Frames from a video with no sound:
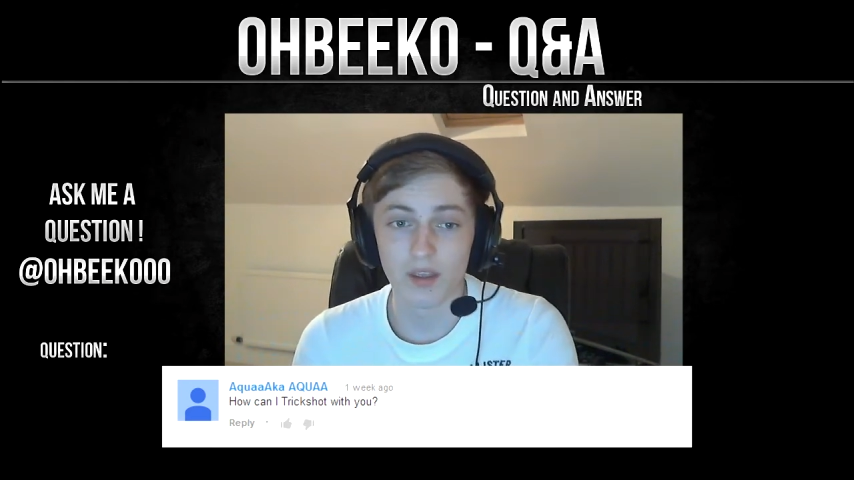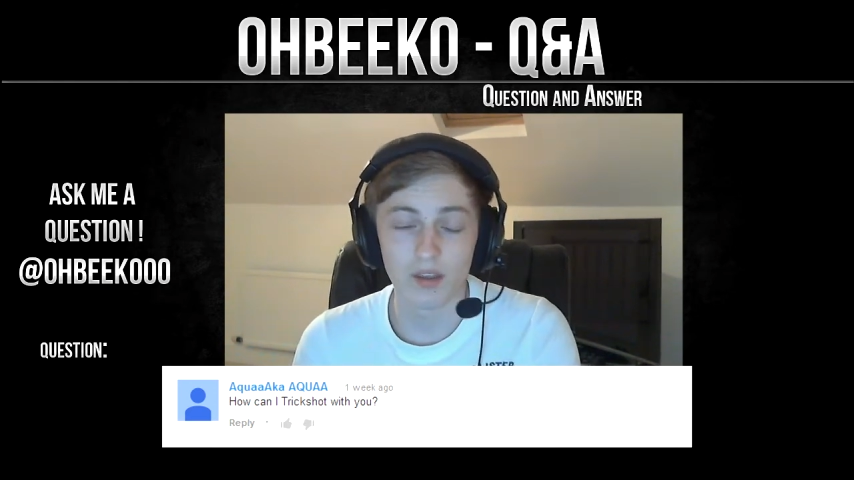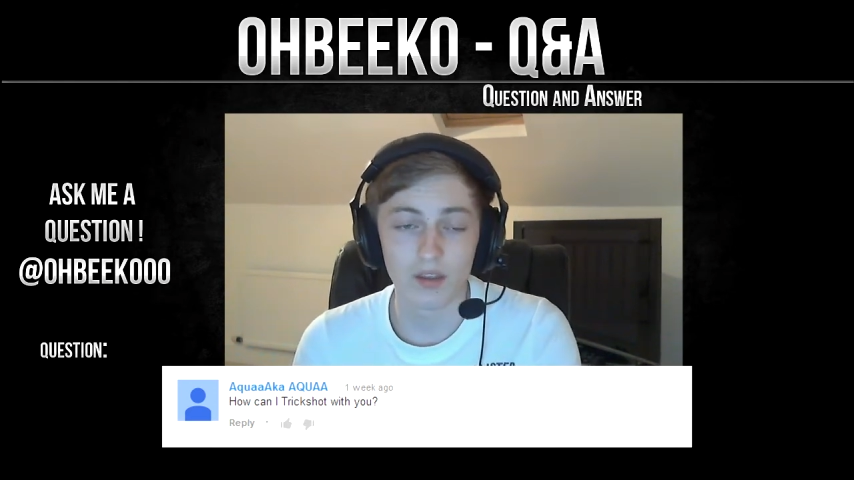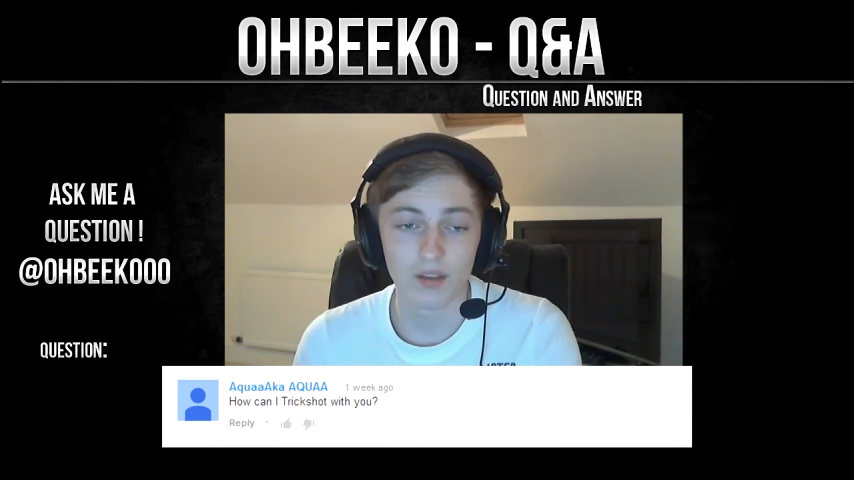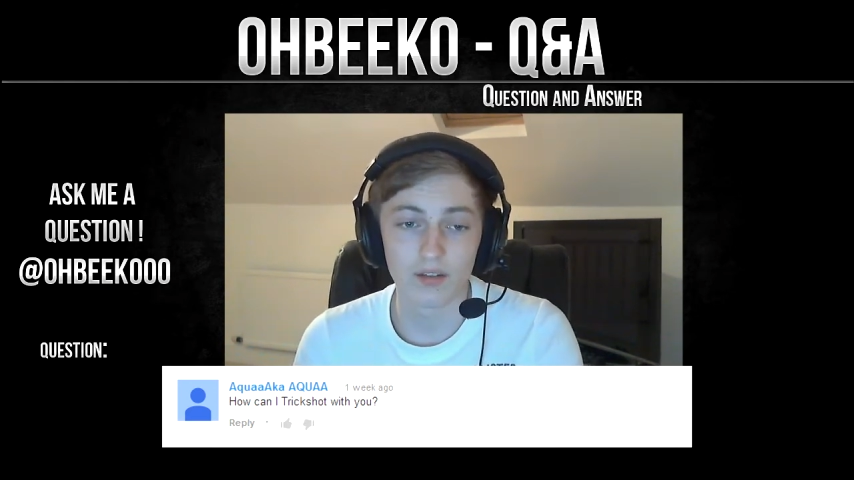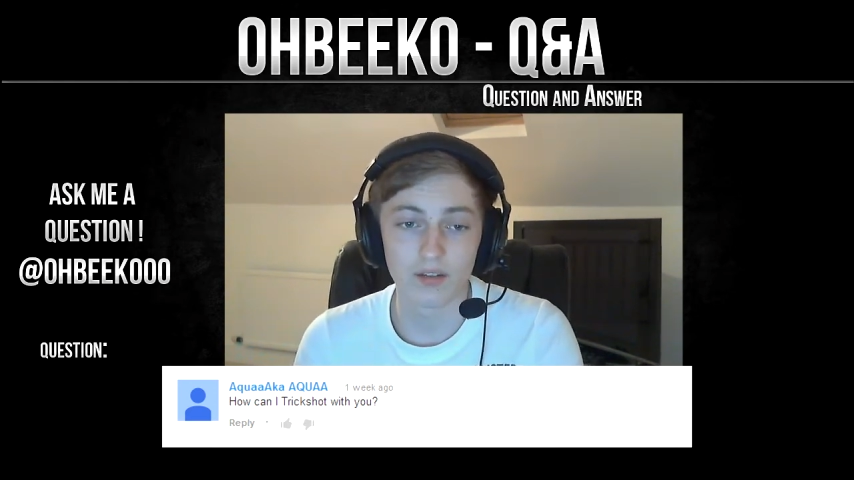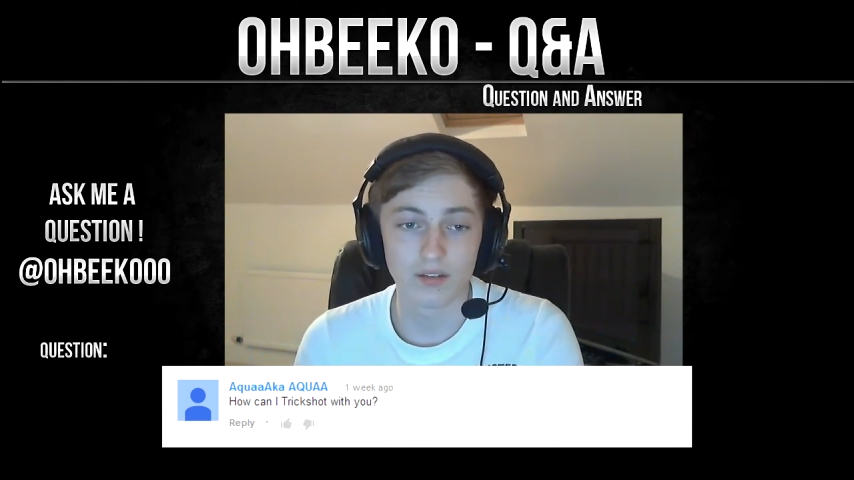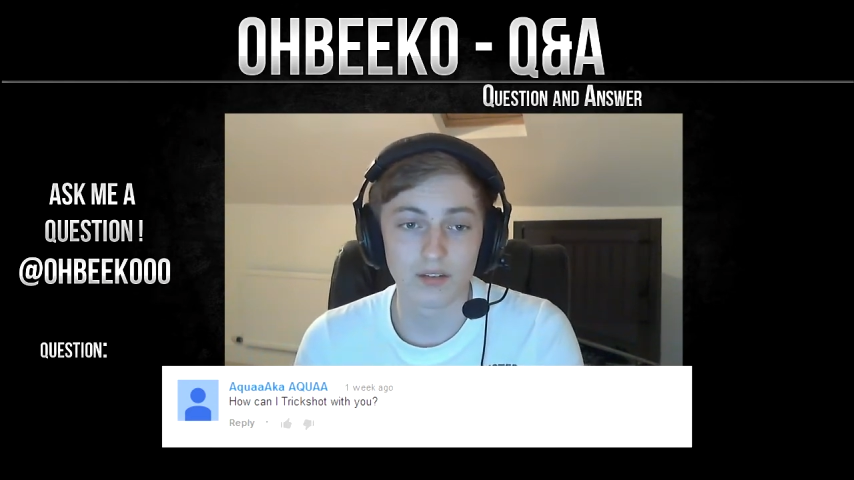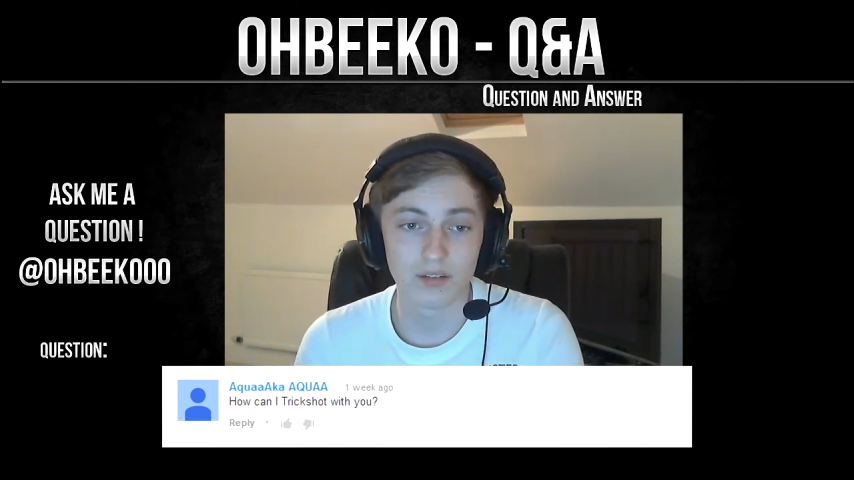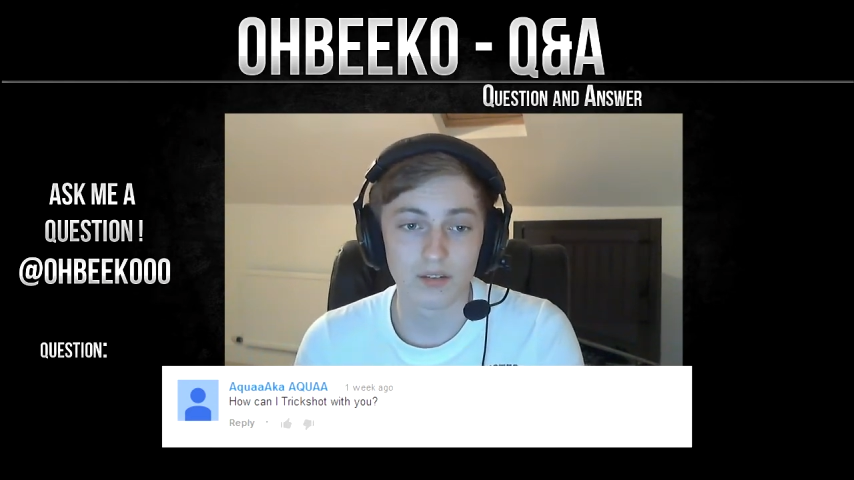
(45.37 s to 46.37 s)
You can
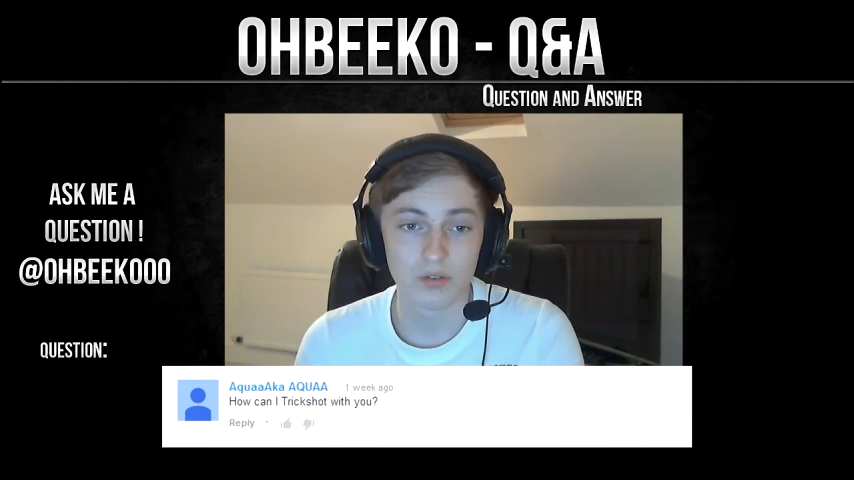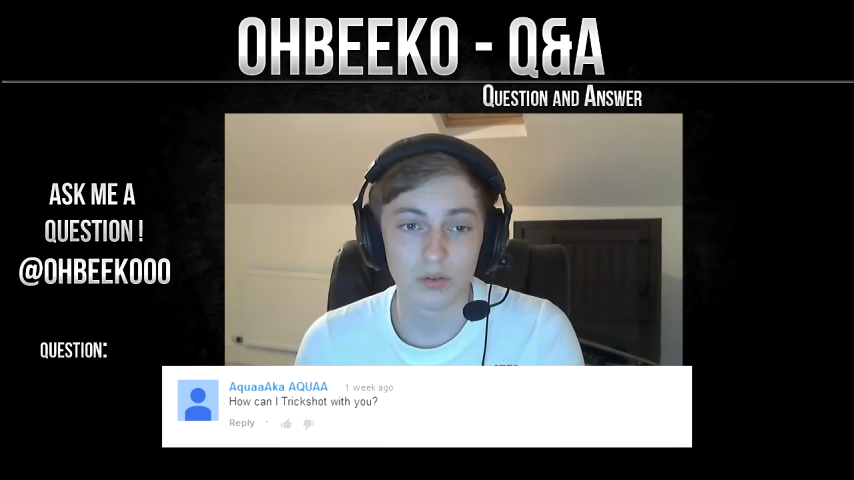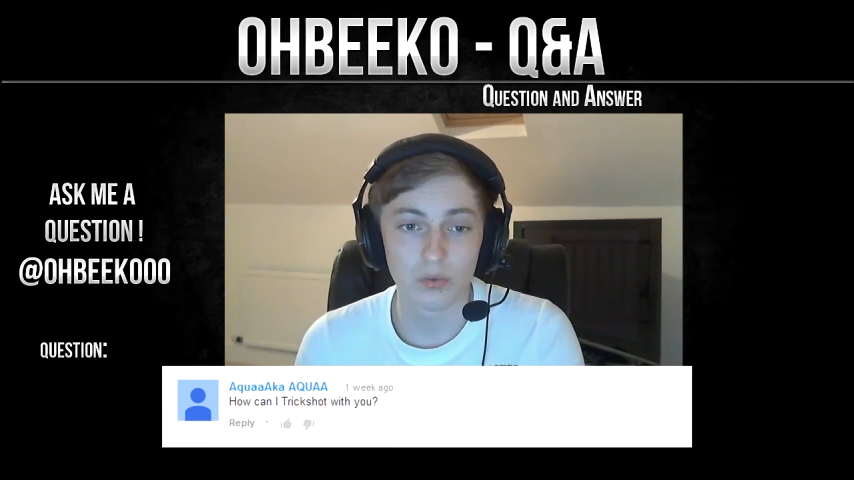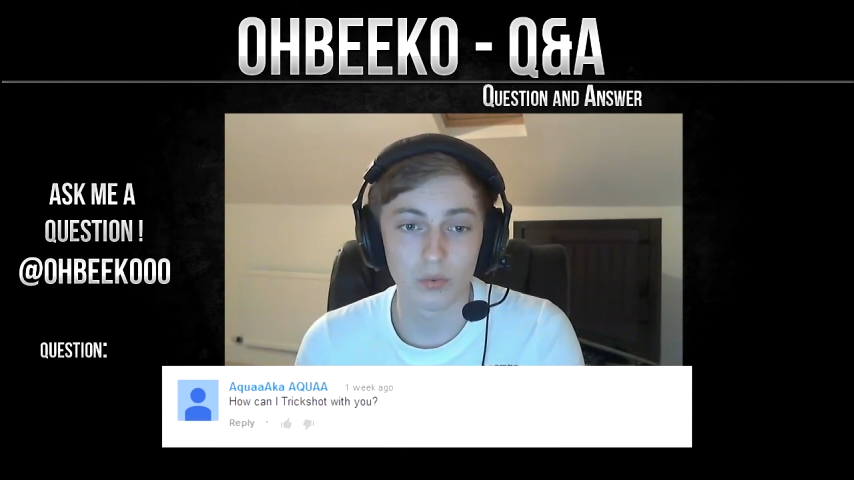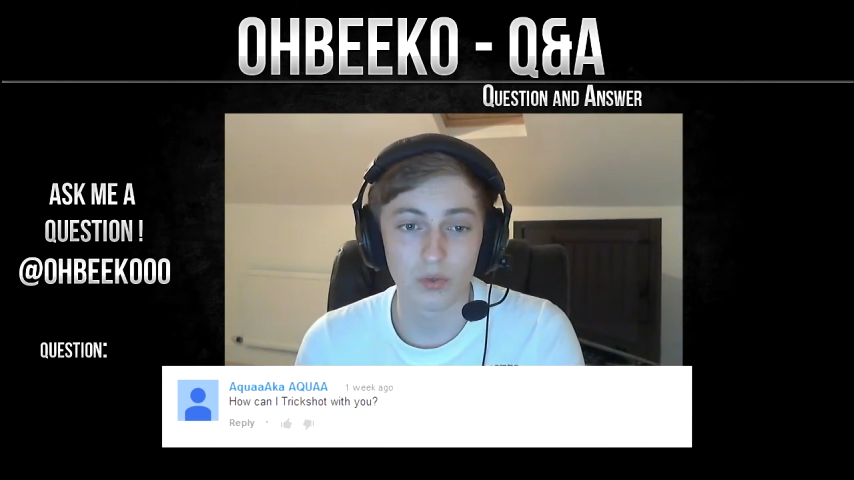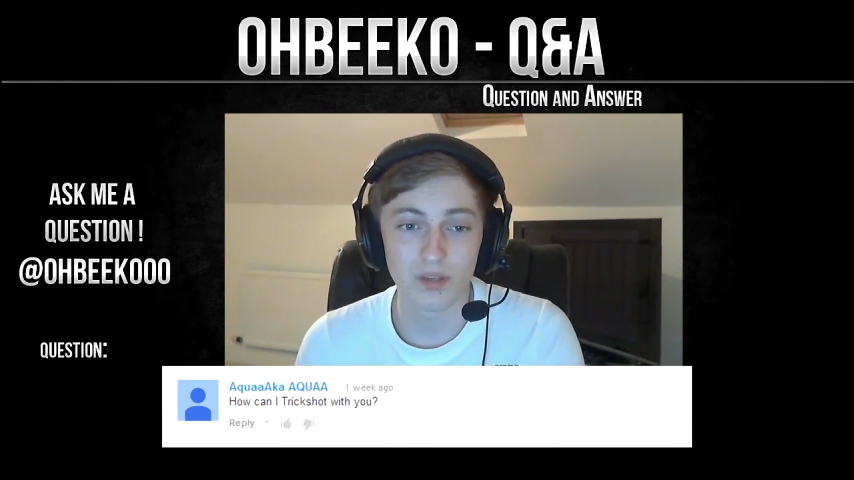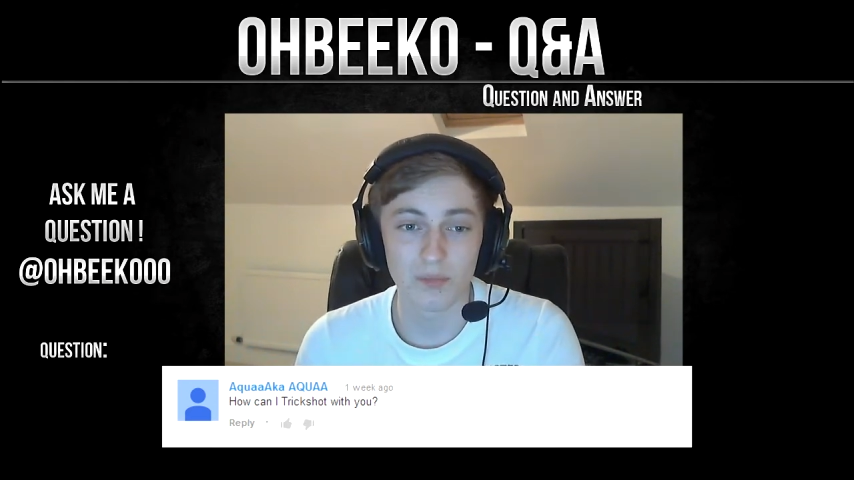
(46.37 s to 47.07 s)
tweet